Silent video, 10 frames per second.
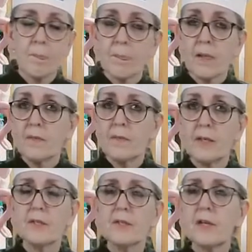
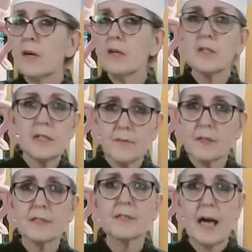that there are different
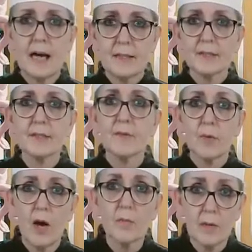sizes of
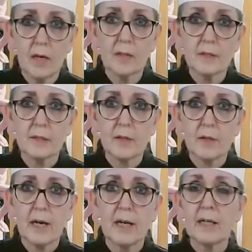crock pots,
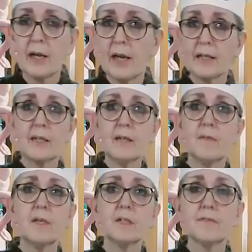okay? Now like
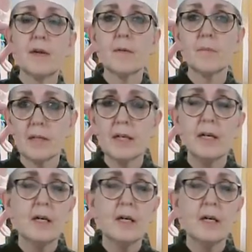Tiffany's family,